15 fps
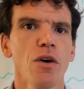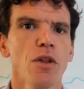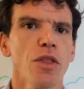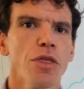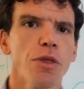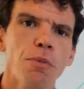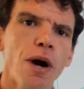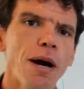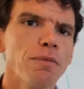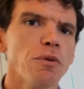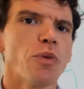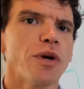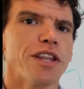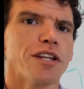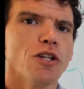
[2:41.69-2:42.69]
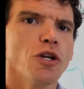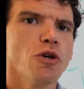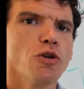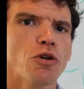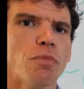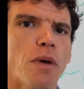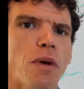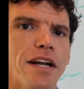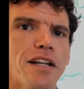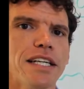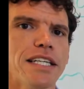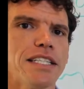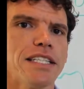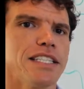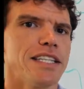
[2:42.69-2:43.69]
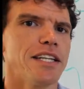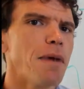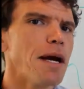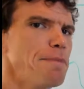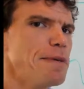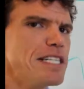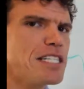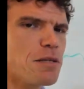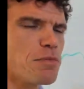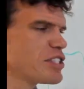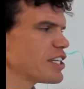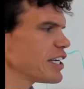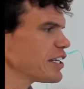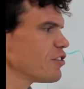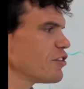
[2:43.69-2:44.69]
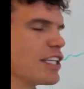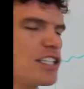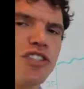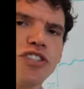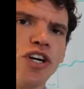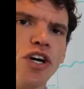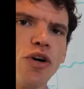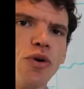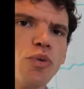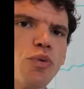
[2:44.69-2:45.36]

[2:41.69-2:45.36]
the problem with the local model is there might be some signal that's